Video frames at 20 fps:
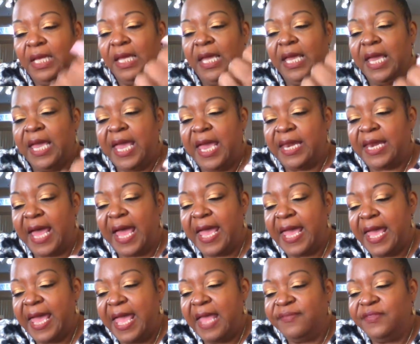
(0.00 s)
And I
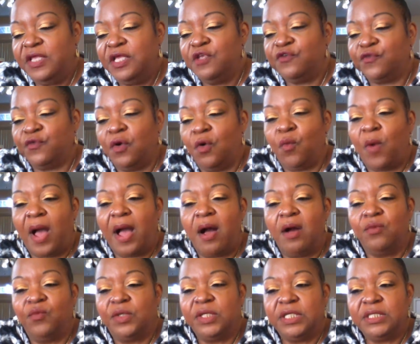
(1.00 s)
had these for a while,
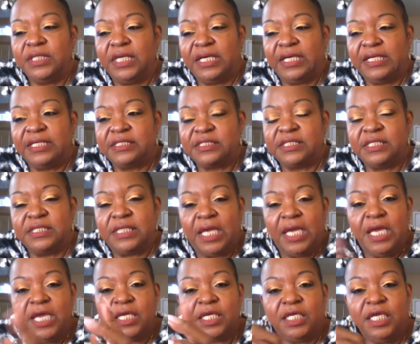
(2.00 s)
and what it does is
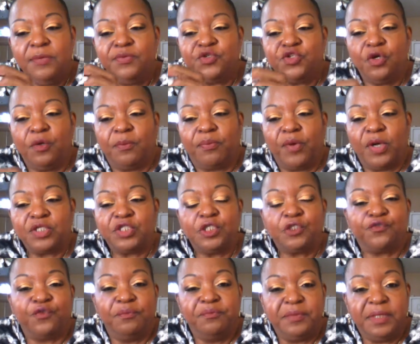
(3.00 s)
keeps your brushes
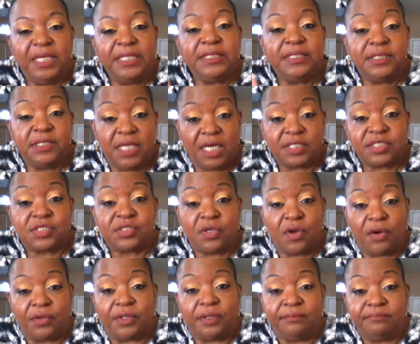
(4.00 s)
from getting dust
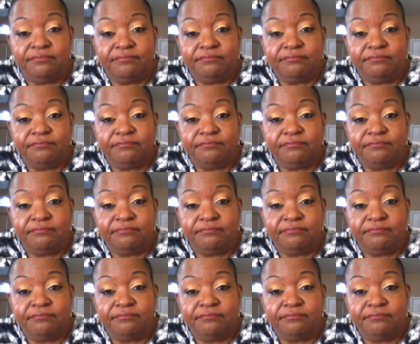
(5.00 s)
on them,